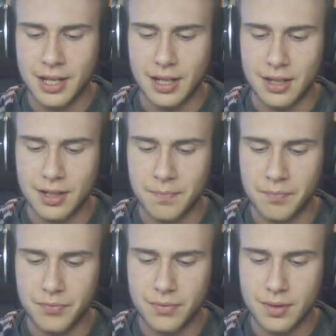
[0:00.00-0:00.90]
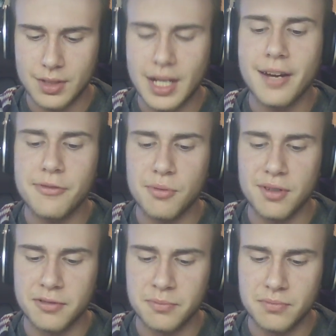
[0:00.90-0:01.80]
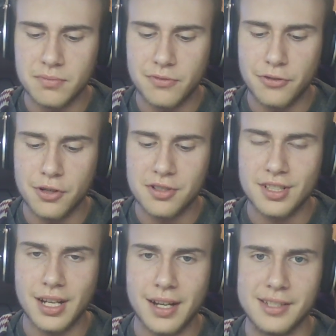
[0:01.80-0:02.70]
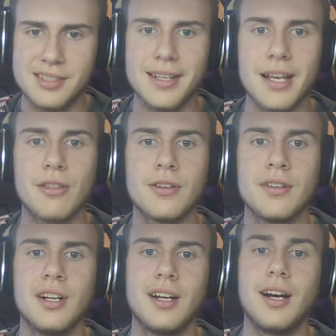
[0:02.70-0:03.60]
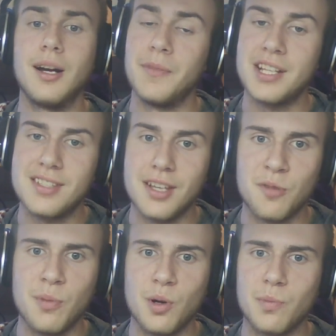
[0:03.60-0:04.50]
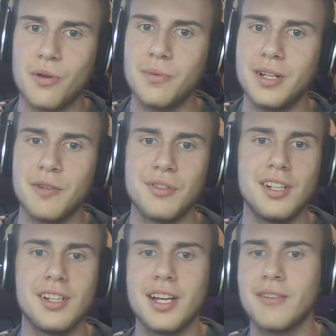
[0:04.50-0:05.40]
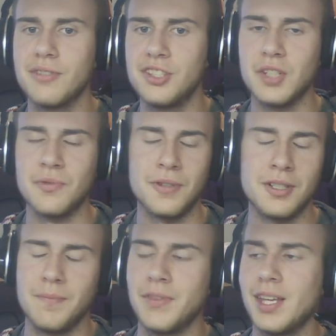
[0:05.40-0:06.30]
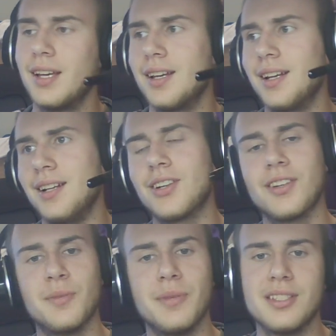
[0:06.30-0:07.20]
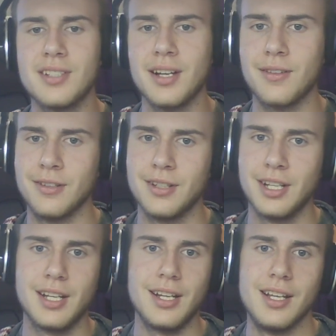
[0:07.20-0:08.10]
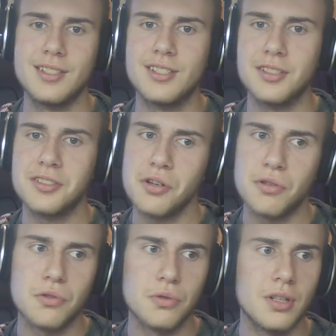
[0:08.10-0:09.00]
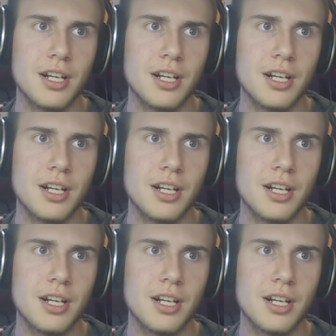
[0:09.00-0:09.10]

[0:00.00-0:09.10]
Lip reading: So I got 4 of them. First is Scyther. That's the other bug Pokemon I really like, Gen 1. It's hard to beat Scyther. It's just so cool.